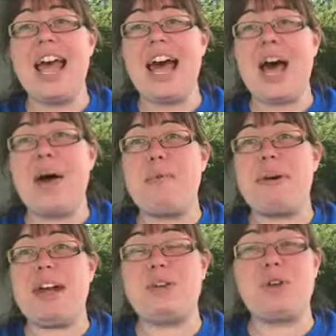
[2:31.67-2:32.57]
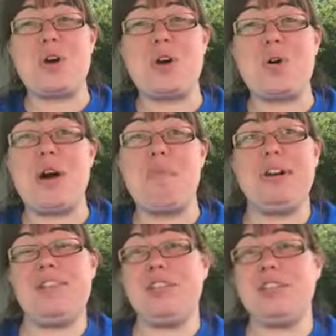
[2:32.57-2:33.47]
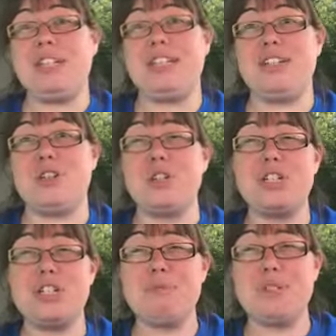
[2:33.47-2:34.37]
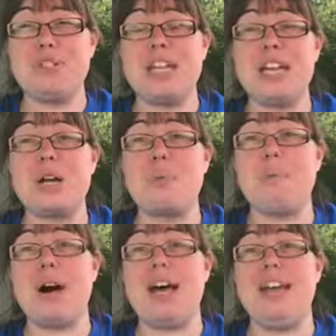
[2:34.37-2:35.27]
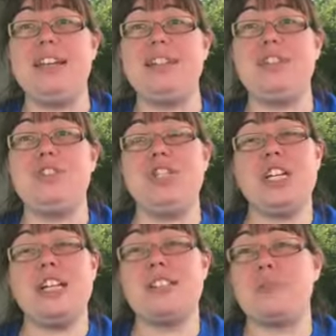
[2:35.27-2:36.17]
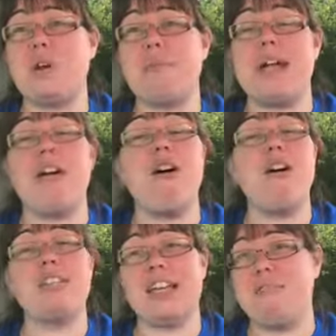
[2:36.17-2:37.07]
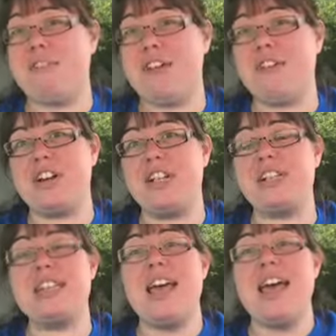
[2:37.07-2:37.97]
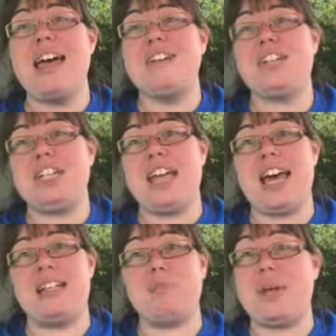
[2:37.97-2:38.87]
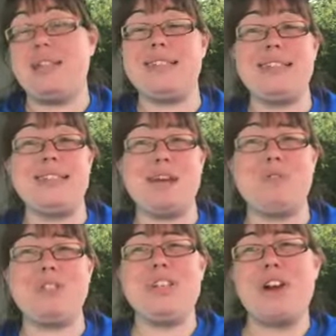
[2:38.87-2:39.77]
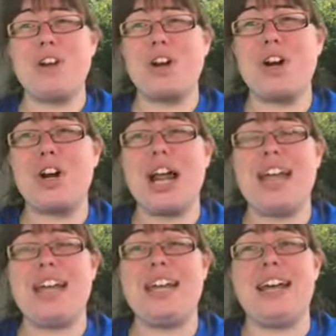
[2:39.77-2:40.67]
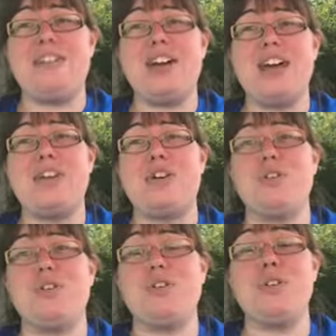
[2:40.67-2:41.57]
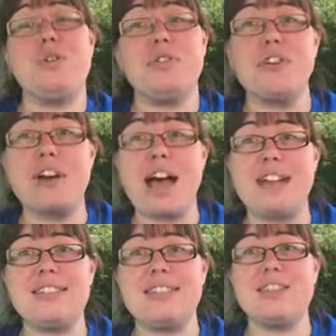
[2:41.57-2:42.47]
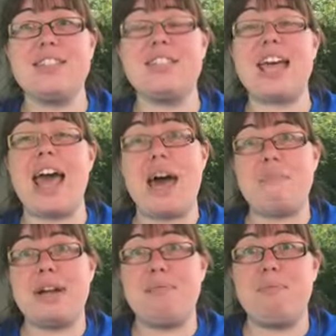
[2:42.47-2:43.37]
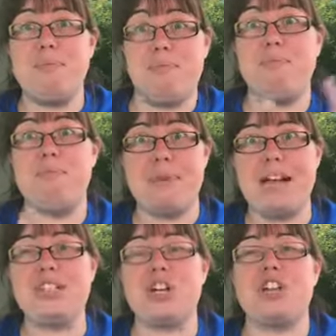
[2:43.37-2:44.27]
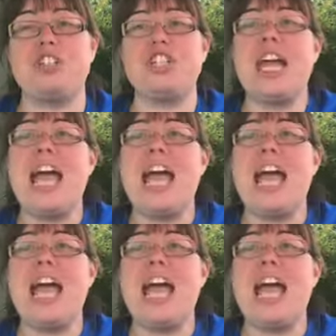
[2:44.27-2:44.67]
I don't know how many of you listen to Christian music, but she is one of my all-time favorites. She has been since I was younger, and I've gotten to go to 2 of her concerts at my church.